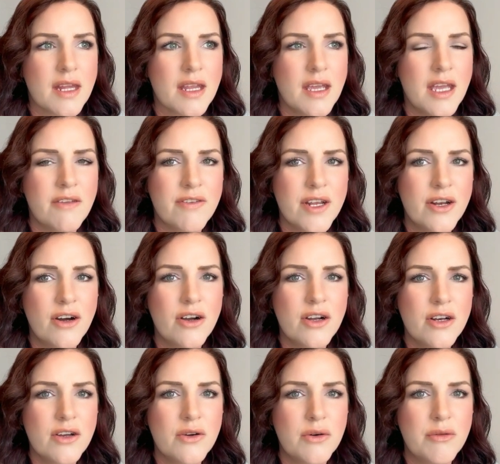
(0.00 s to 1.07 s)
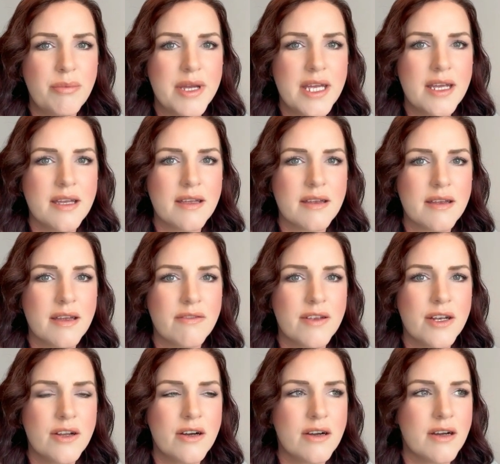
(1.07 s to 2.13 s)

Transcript: if you're not going to go big, if you're not